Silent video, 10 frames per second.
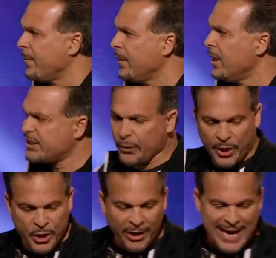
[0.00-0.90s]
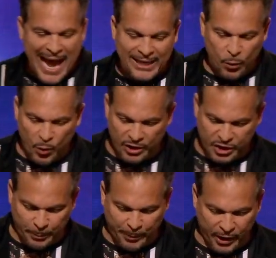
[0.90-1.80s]
See, when you're an idol
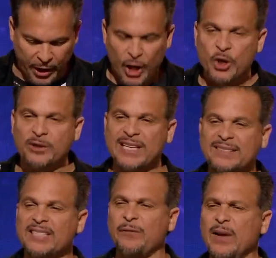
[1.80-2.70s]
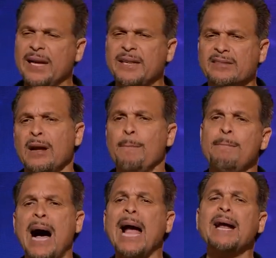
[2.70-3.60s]
worshiper, you say stuff like this:
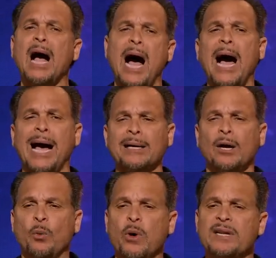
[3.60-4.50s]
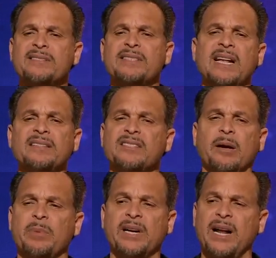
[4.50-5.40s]
my God wouldn't send
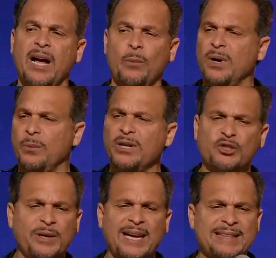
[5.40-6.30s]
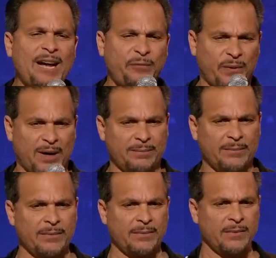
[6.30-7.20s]
somebody to hell. Where'd you get that from?
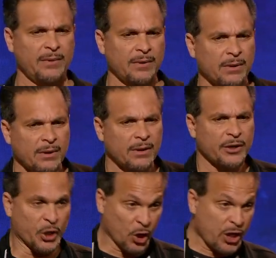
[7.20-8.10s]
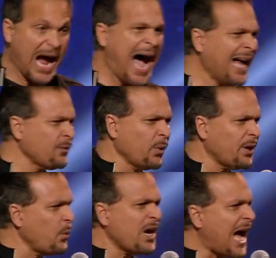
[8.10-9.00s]
Your God?
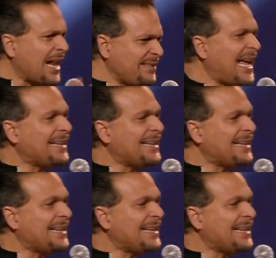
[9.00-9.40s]
What God is that?